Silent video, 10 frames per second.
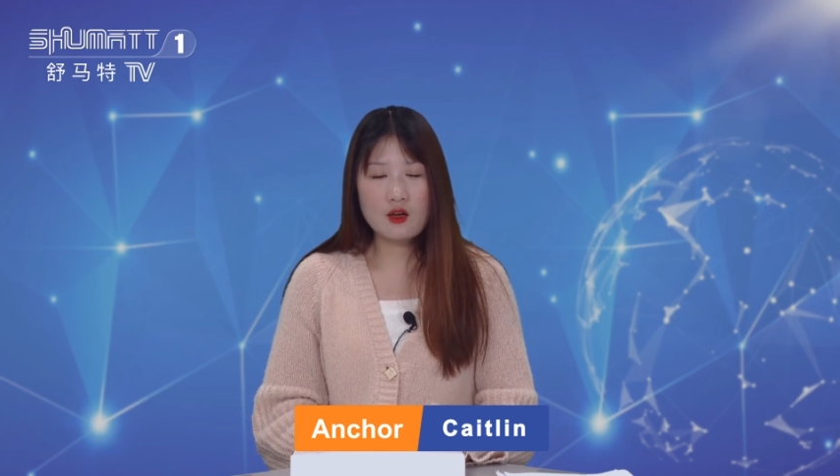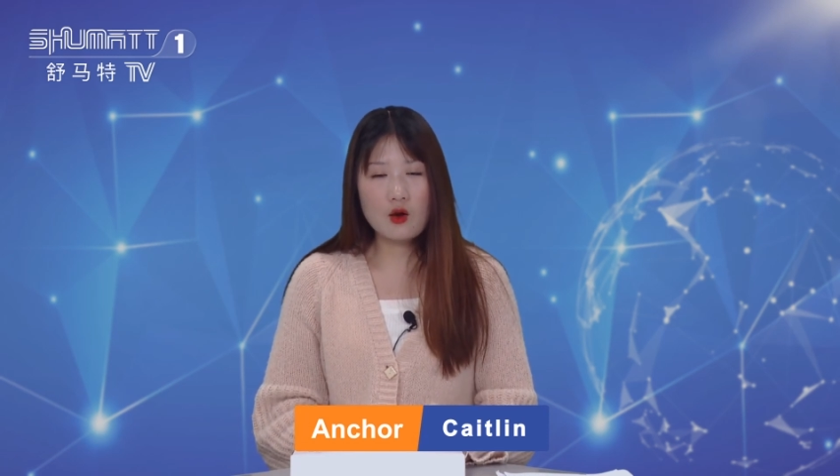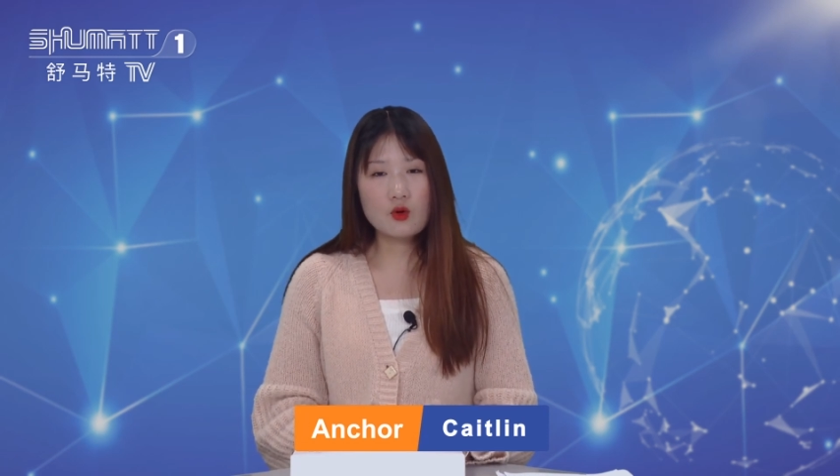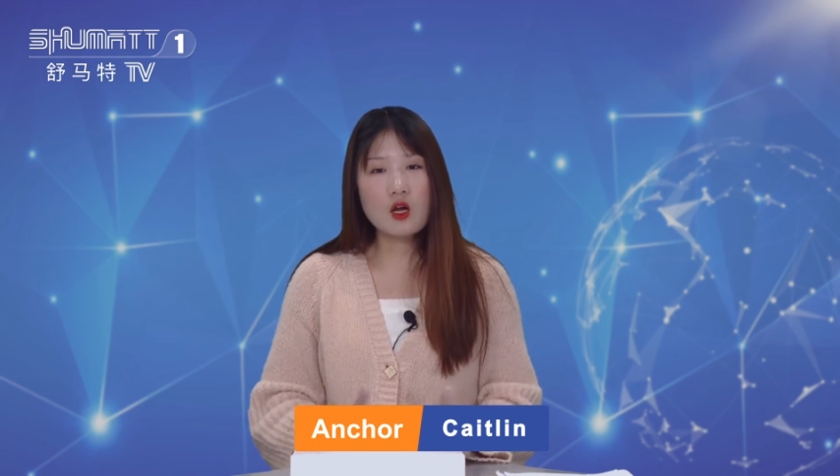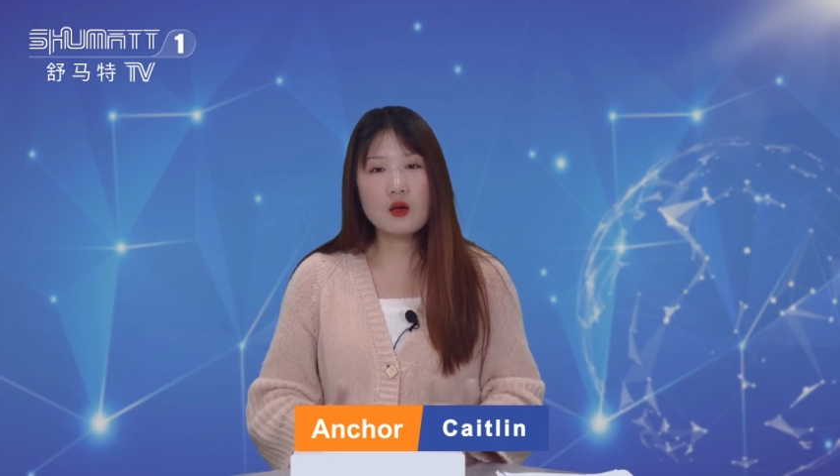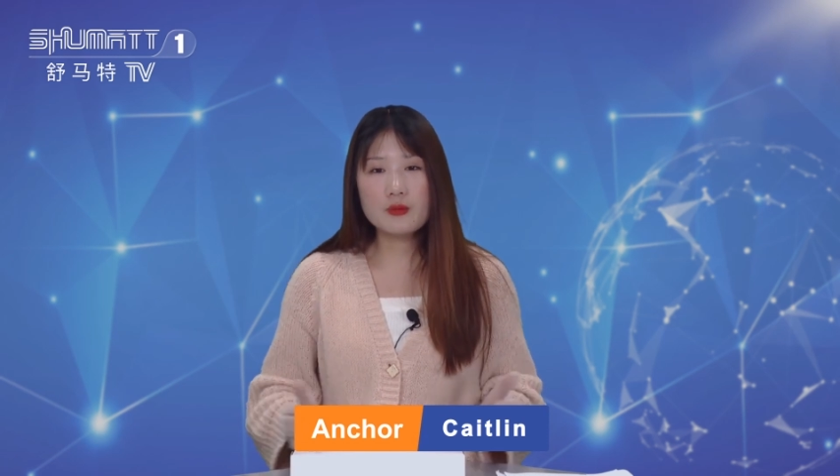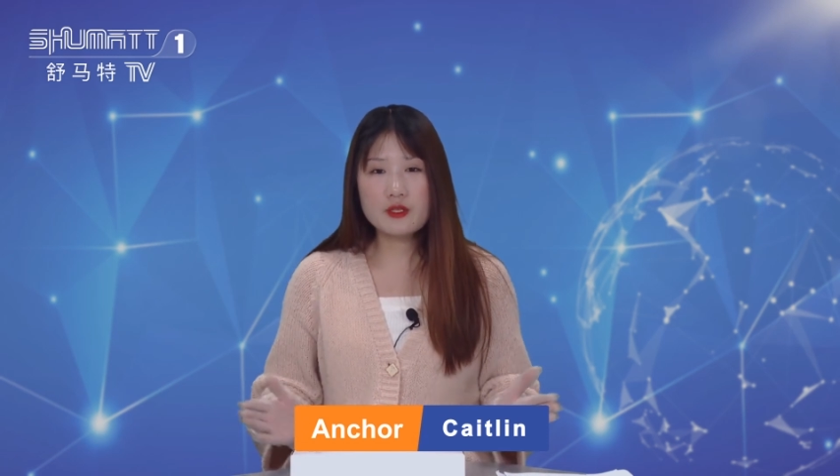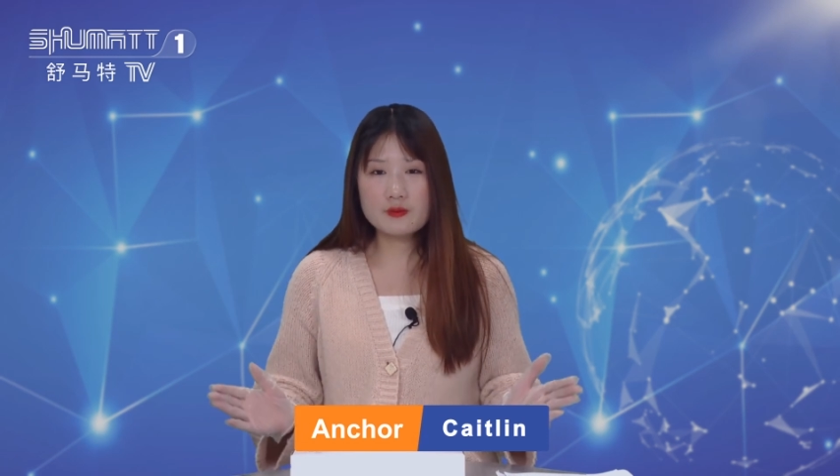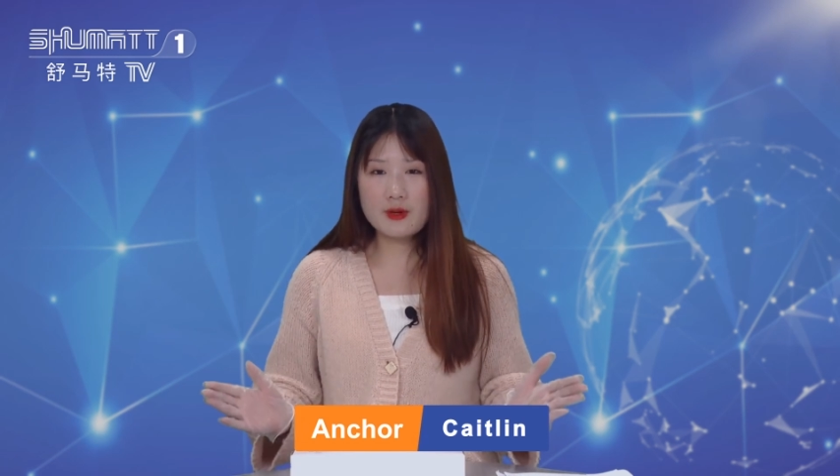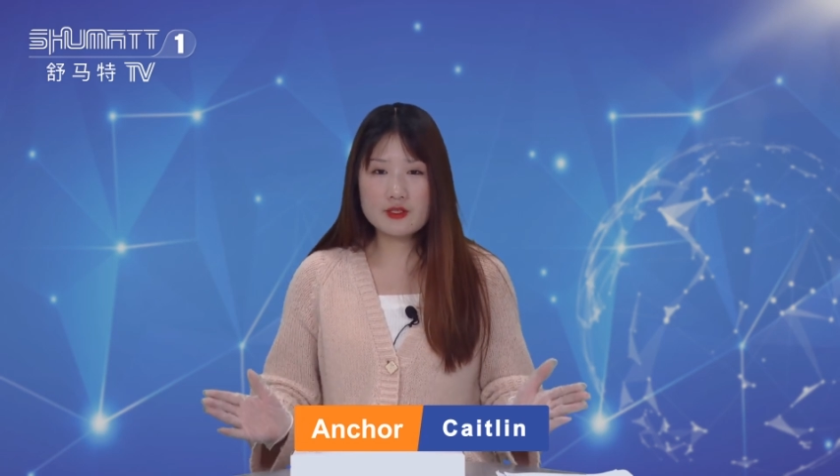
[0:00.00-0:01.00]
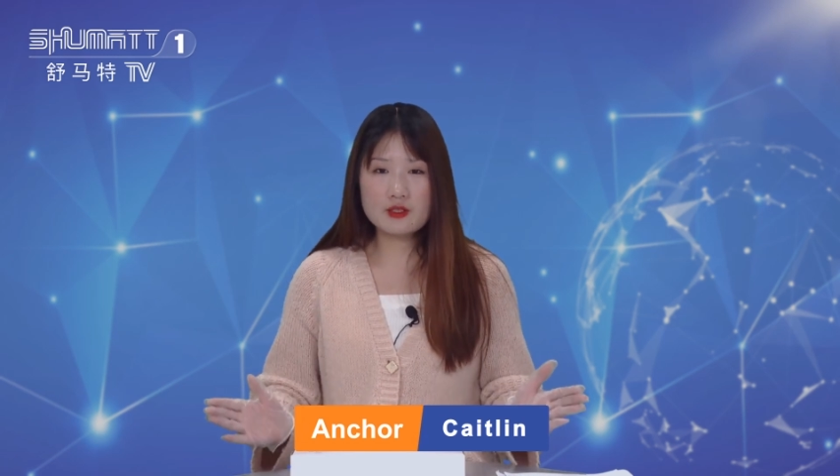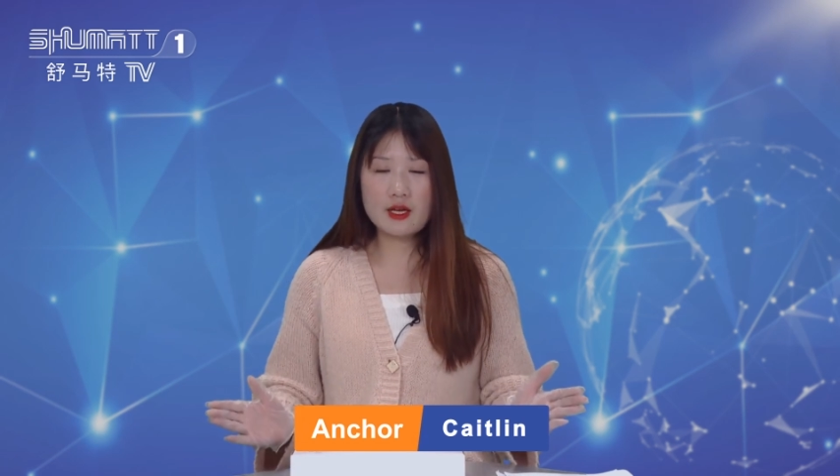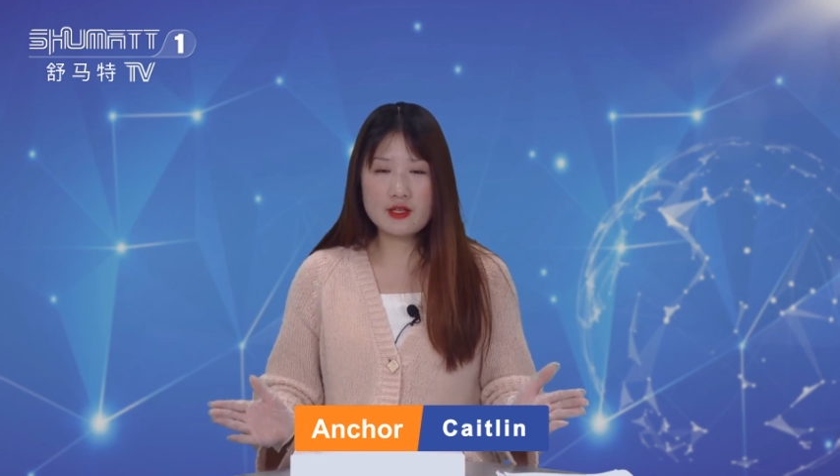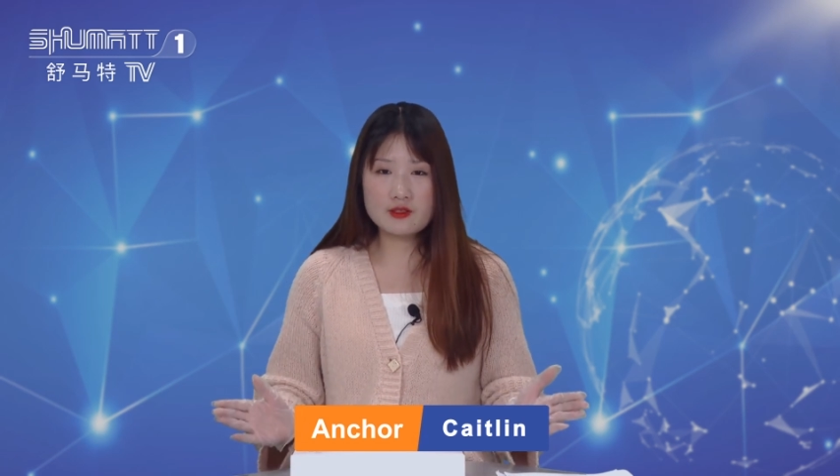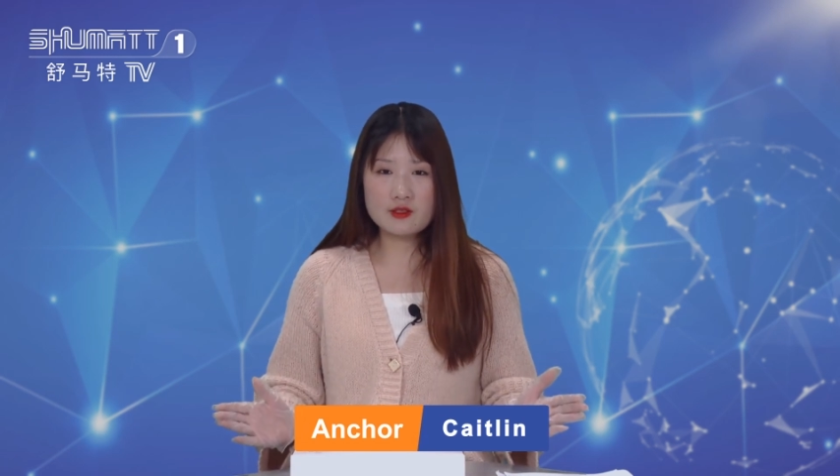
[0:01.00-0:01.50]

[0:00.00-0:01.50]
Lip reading: Our company specializes